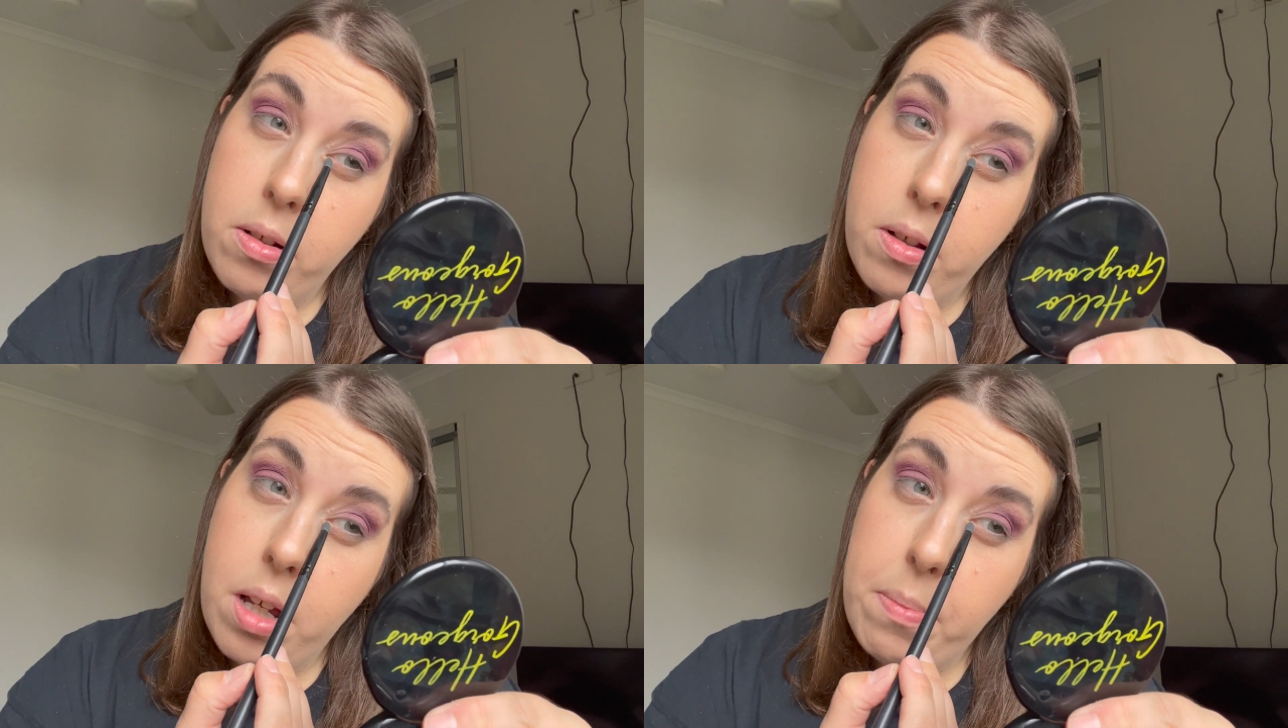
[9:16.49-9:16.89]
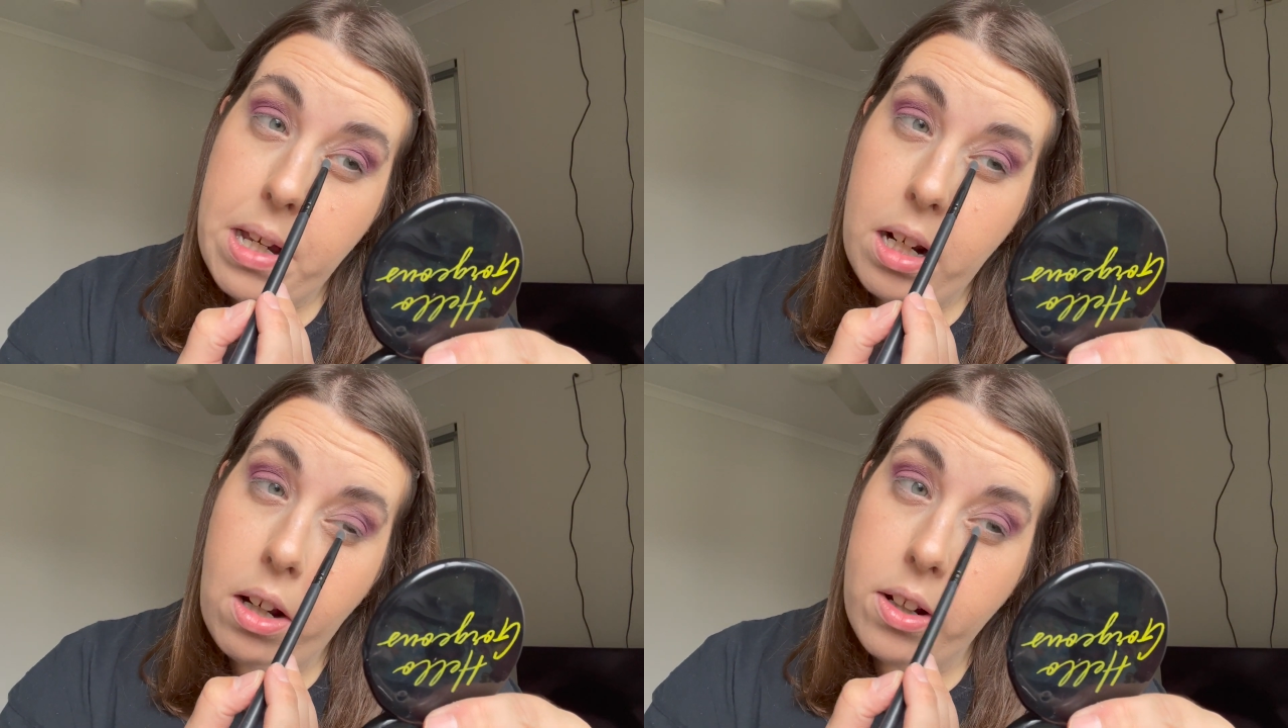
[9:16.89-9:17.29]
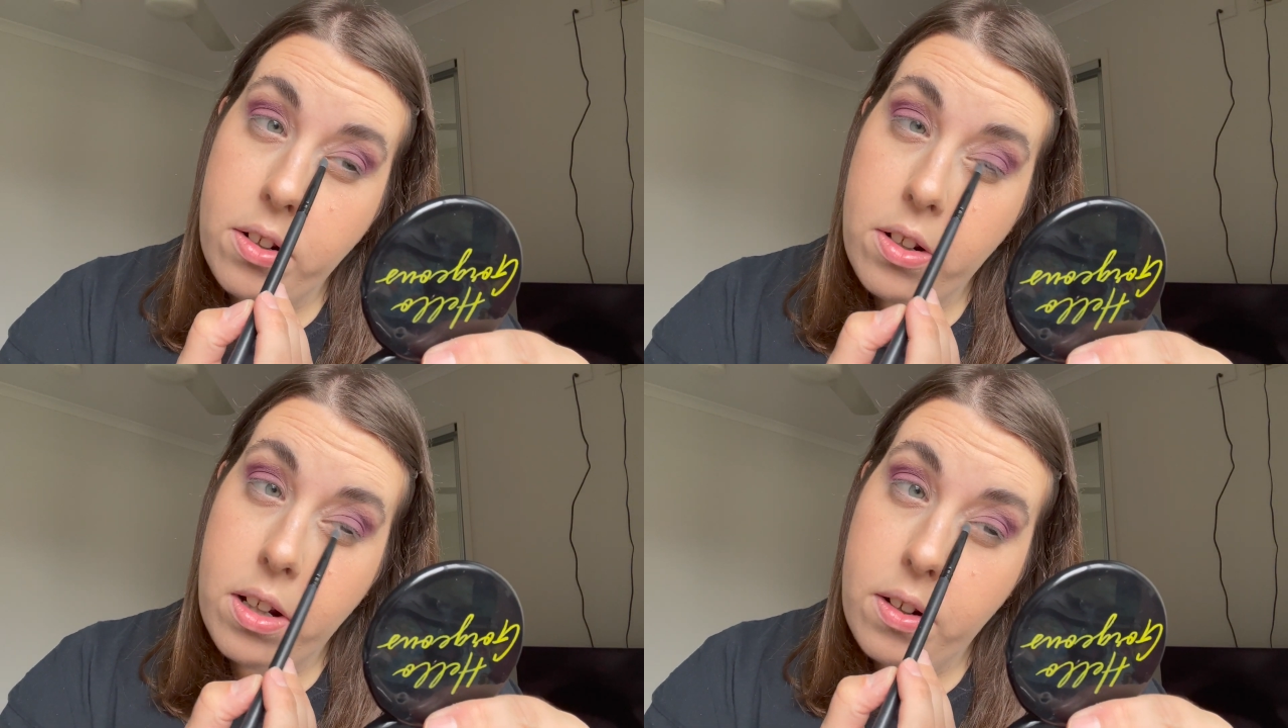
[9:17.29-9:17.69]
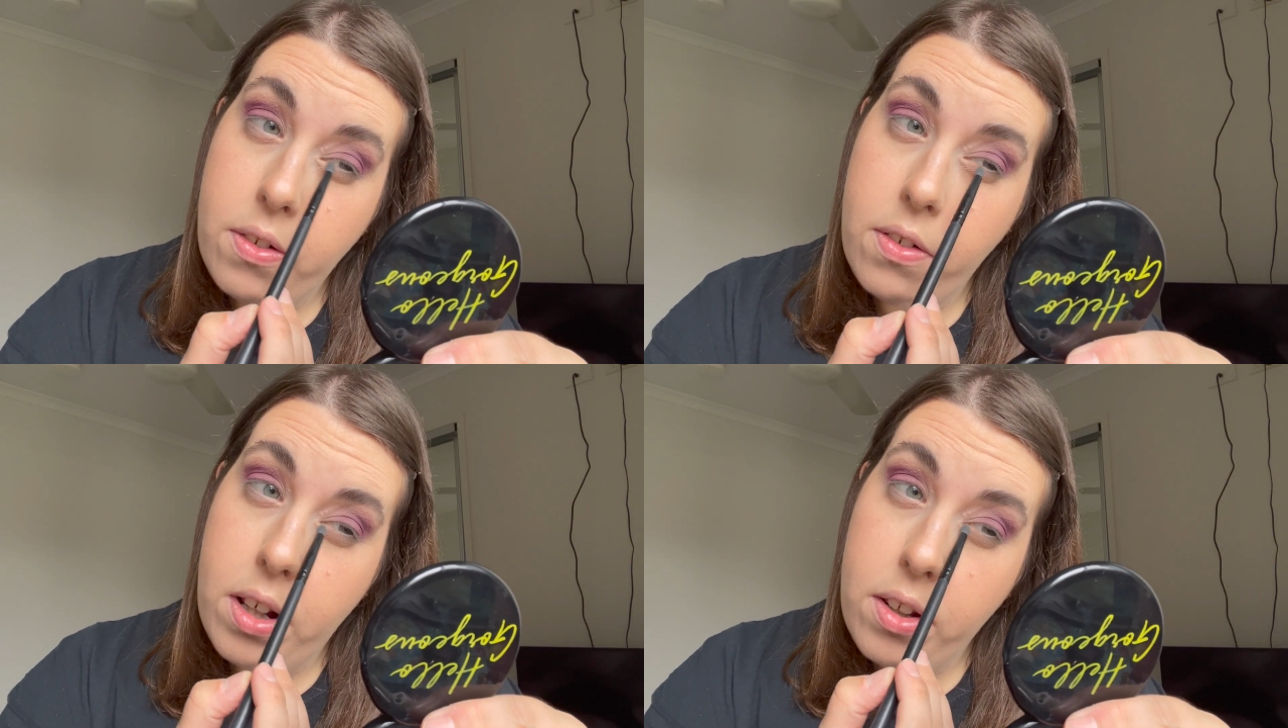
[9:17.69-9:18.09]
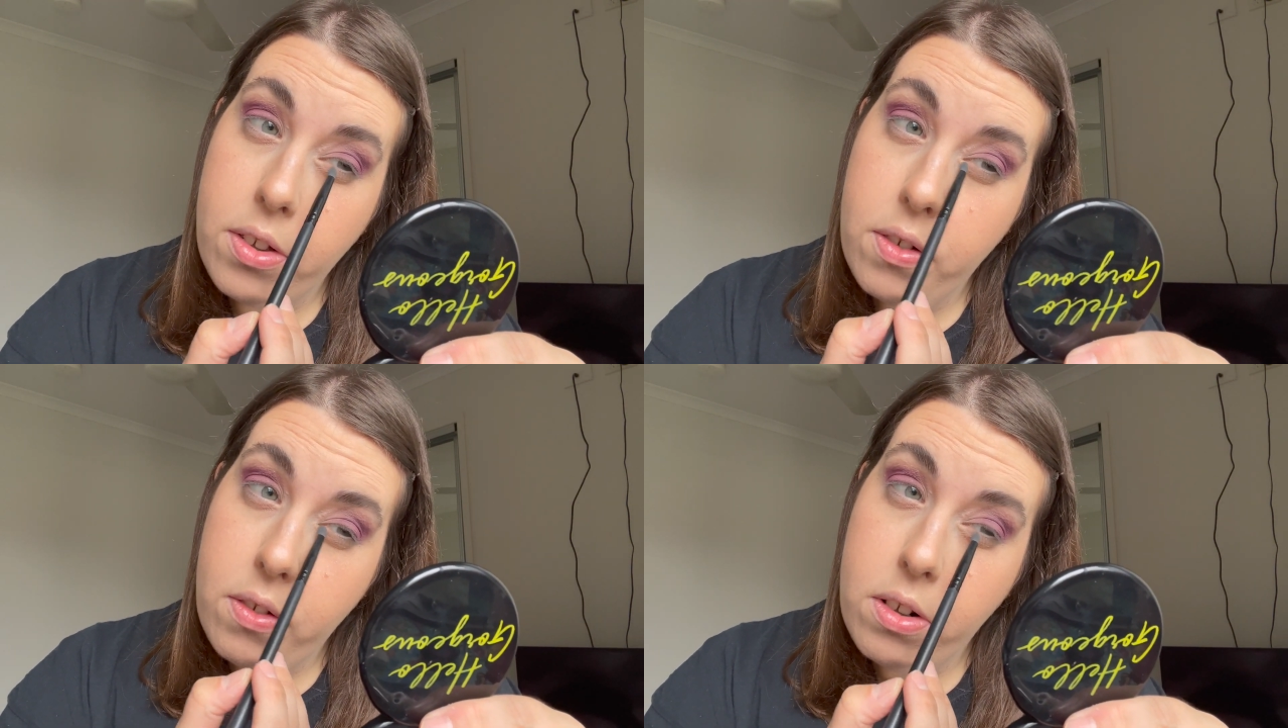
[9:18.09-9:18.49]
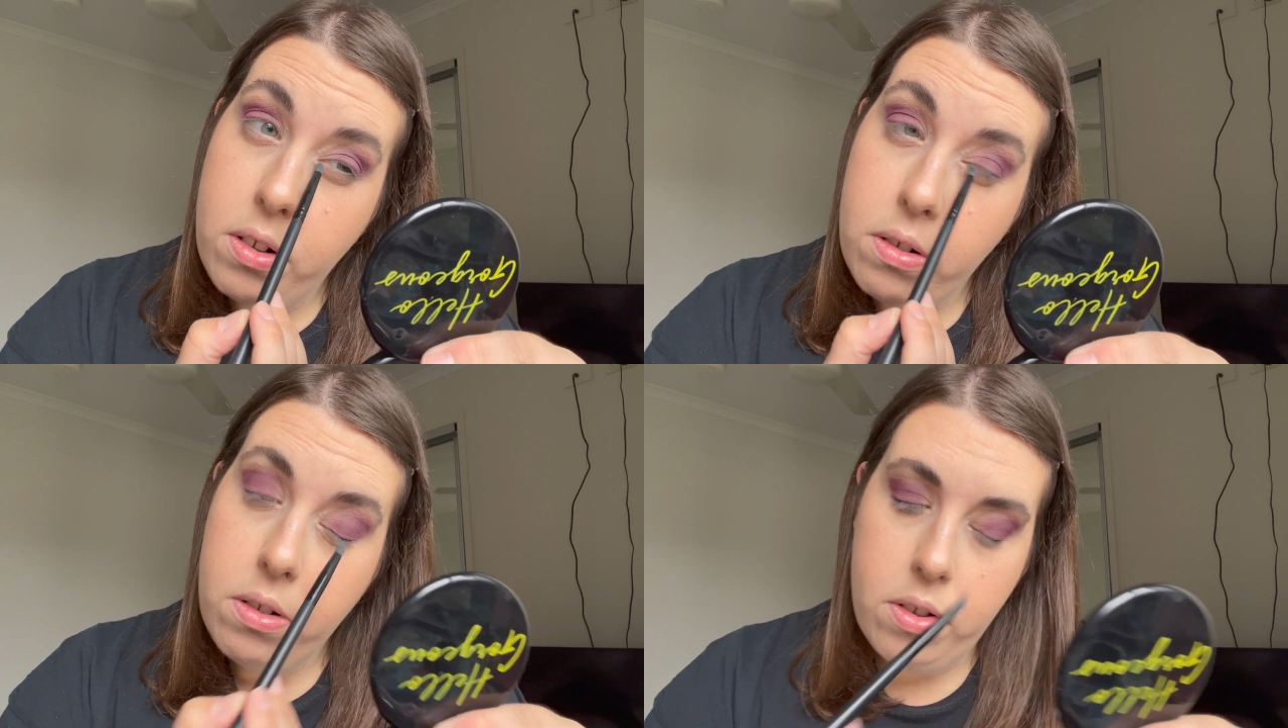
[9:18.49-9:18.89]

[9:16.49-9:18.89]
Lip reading: a bit lighter first of all.